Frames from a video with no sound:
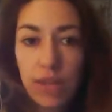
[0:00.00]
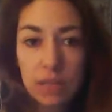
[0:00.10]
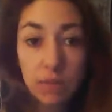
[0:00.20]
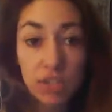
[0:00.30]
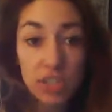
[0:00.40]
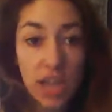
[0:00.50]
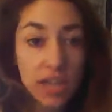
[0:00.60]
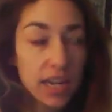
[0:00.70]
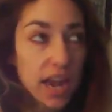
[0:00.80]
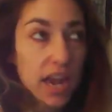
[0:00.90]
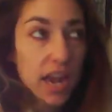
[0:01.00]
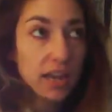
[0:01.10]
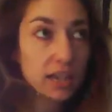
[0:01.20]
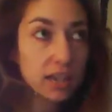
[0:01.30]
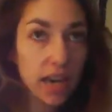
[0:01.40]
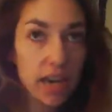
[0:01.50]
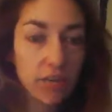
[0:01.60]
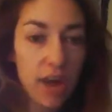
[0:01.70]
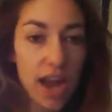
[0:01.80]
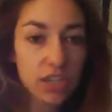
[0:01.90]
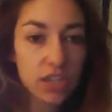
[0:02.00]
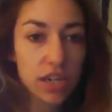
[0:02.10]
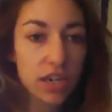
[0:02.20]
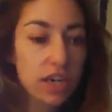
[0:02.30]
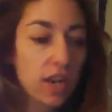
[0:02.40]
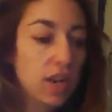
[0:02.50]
as much as I can, and I ration it.